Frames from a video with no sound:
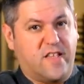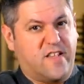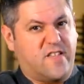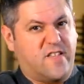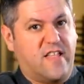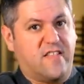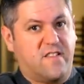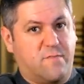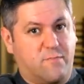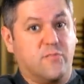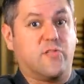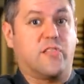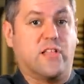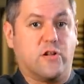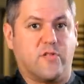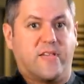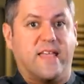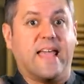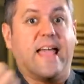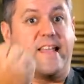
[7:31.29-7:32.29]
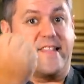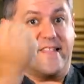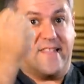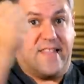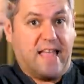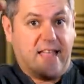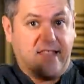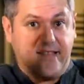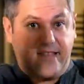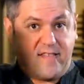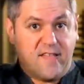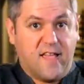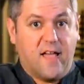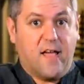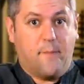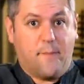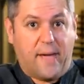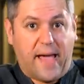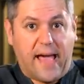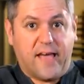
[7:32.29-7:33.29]
extends
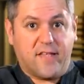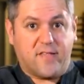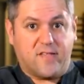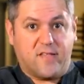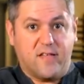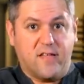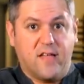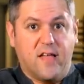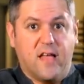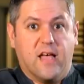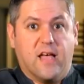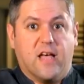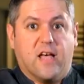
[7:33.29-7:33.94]
past it.